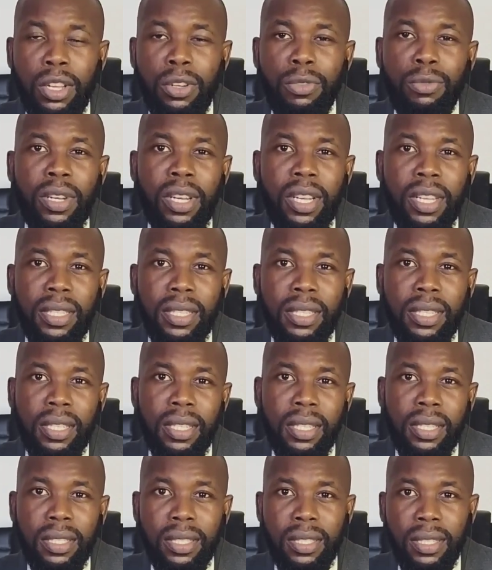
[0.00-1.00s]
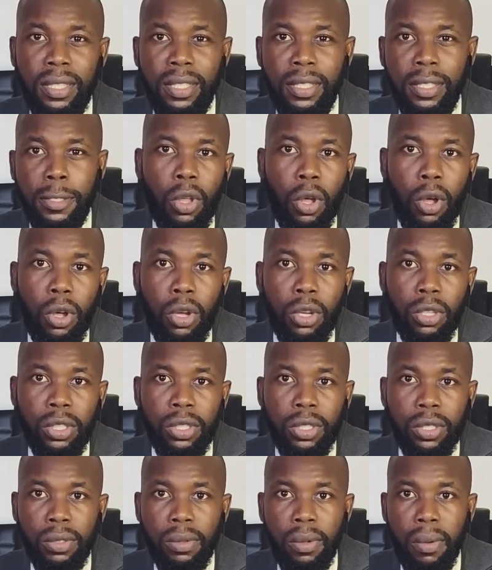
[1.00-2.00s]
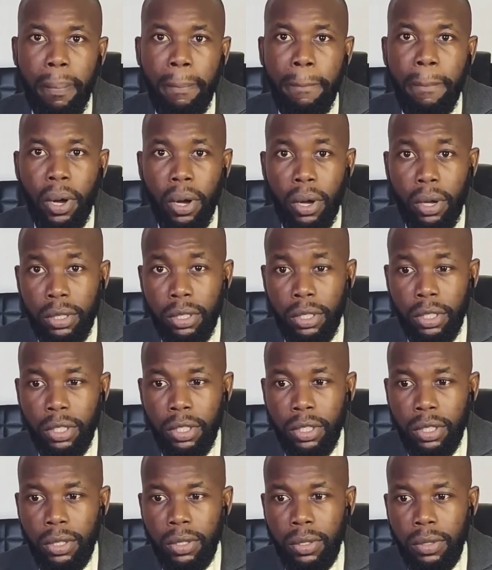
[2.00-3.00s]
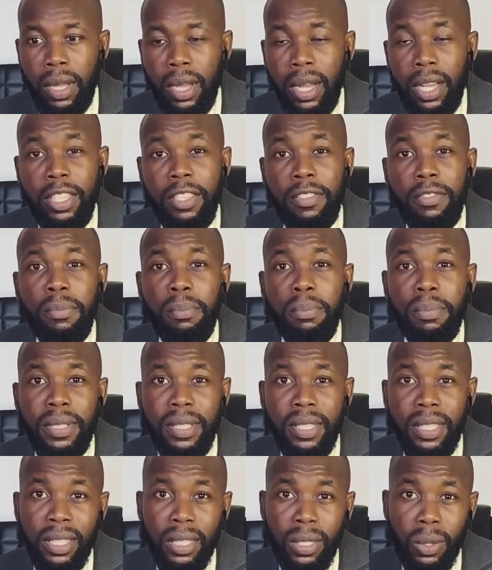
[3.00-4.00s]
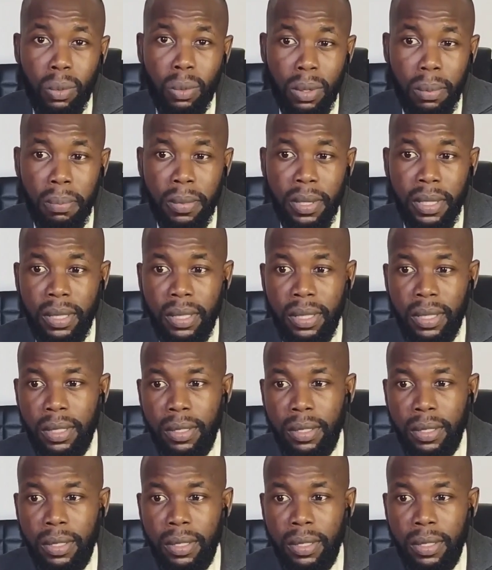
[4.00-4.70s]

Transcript: real estate, stocks, bonds, and even business equipment.